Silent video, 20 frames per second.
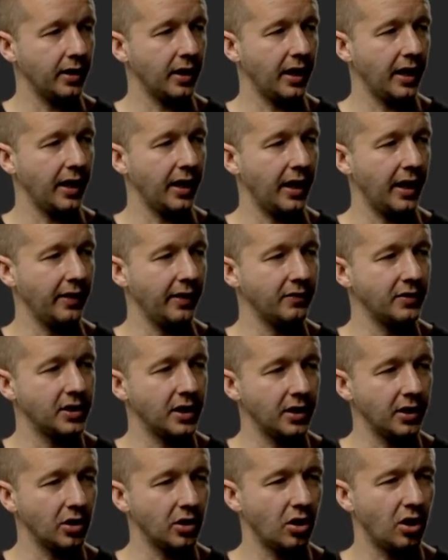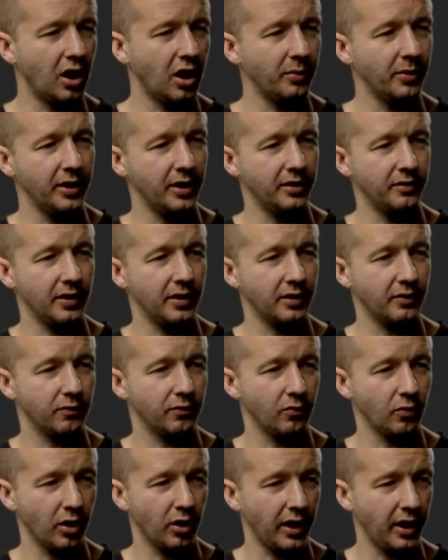I, I haven't done a comment in like
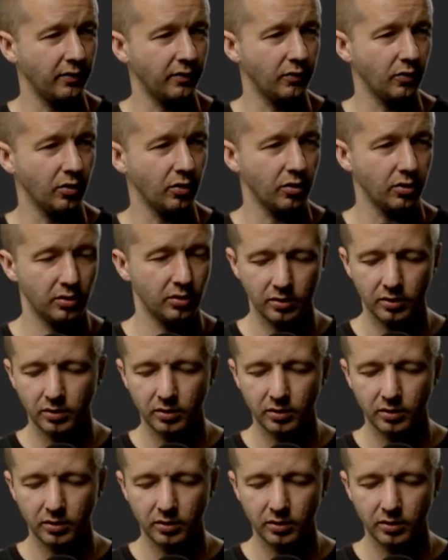forever.